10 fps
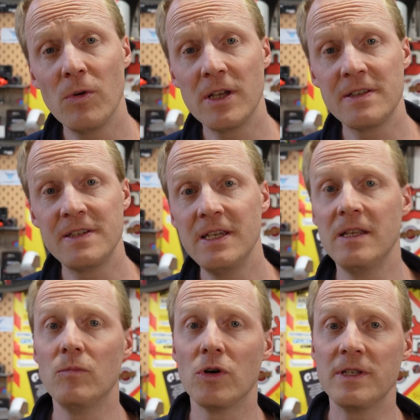want to see it
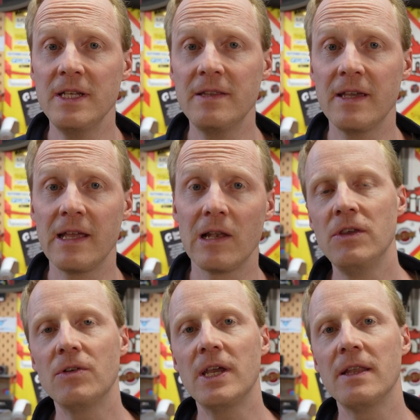in more detail,
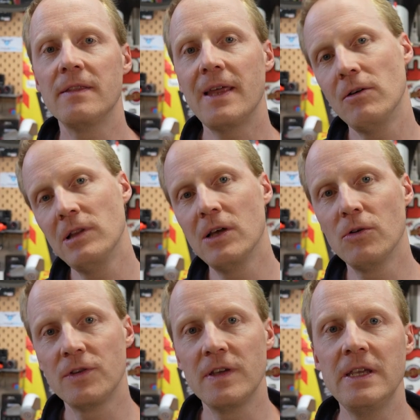you can
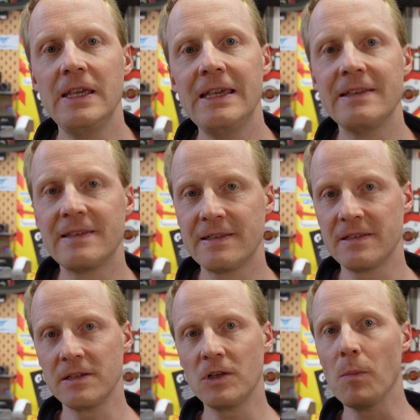download
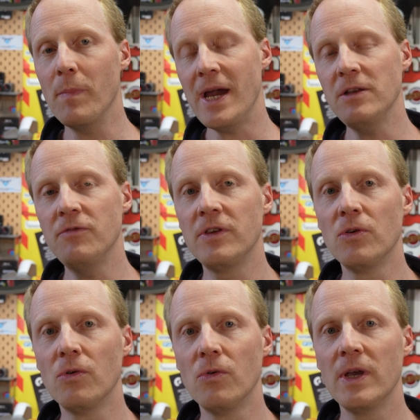his combined
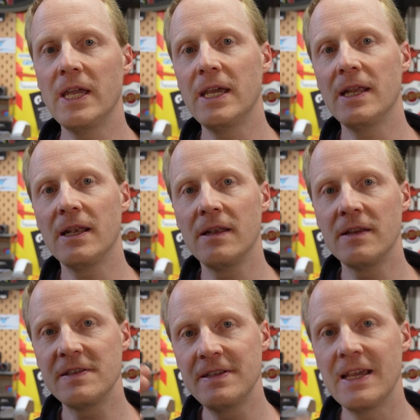view in a
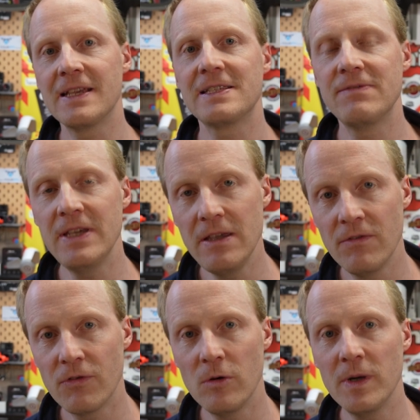CSV
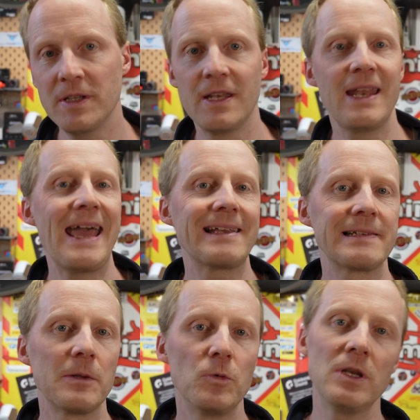format, in an
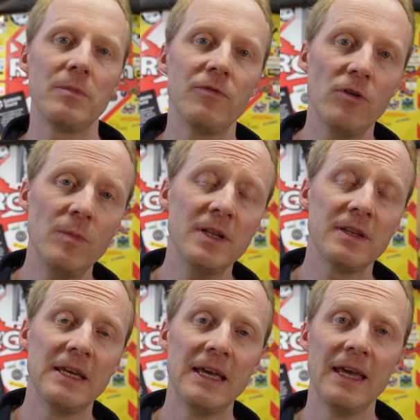Excel readable format,
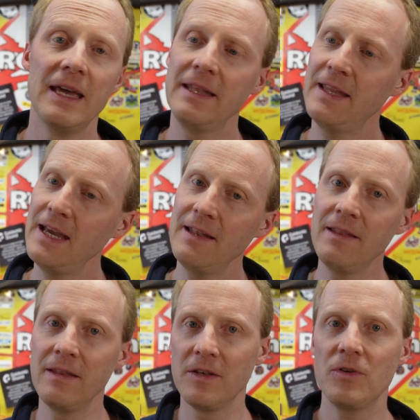
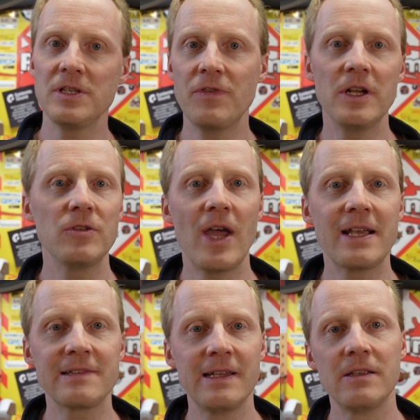then transfer it to
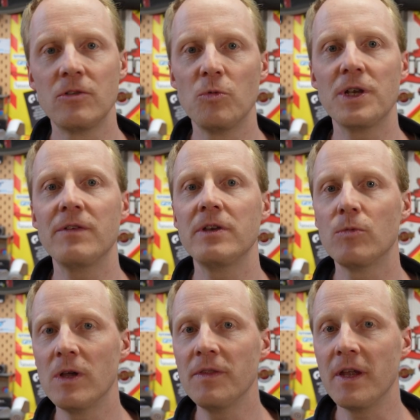Excel and do whatever you
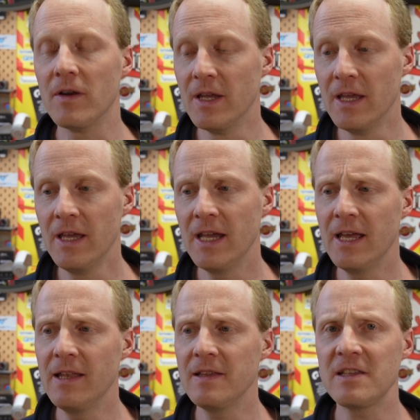want there.
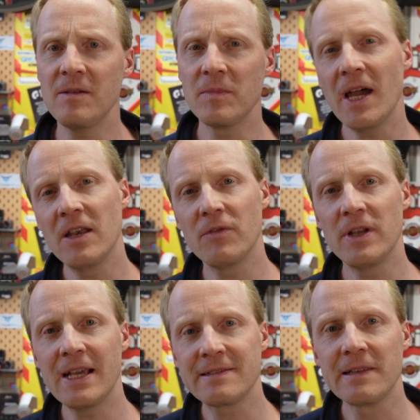And as I'm kind of an
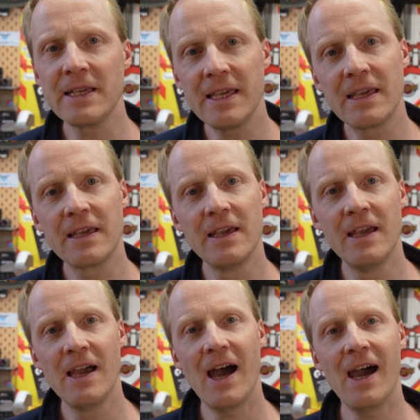Excel geek,
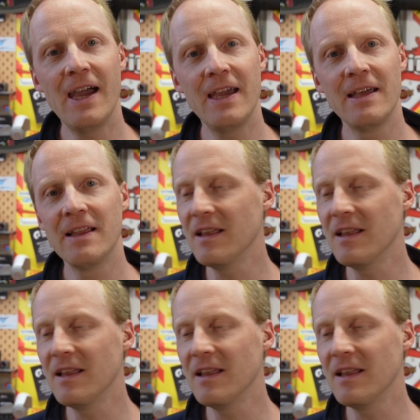I